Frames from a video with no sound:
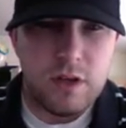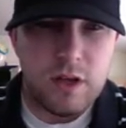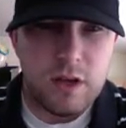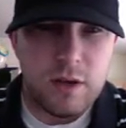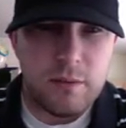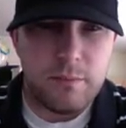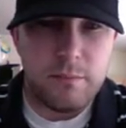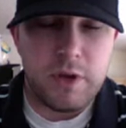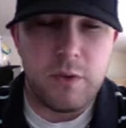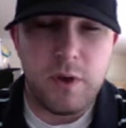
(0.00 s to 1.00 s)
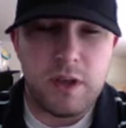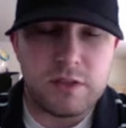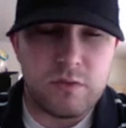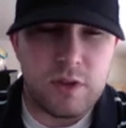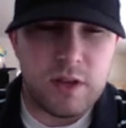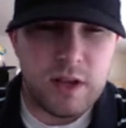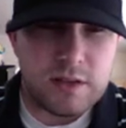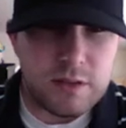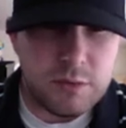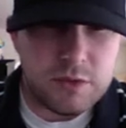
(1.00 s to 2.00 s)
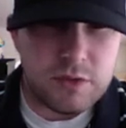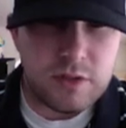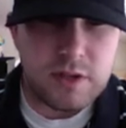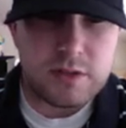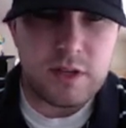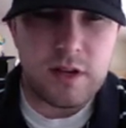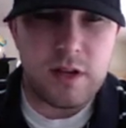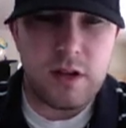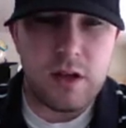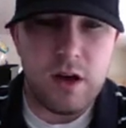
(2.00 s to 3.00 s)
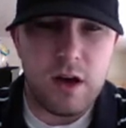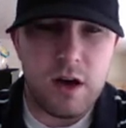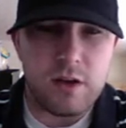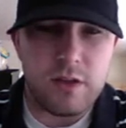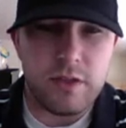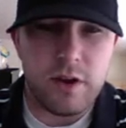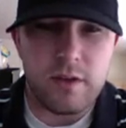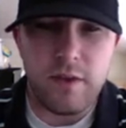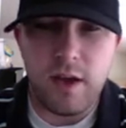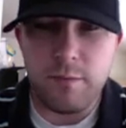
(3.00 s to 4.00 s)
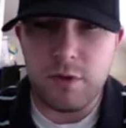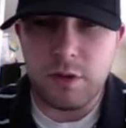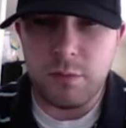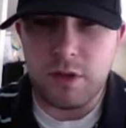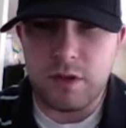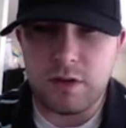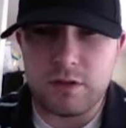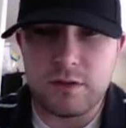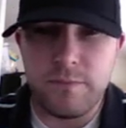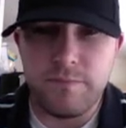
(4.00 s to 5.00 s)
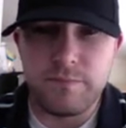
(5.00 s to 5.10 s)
But anyway, it's a really nice image. It looks like it's taken at 135 millimeters.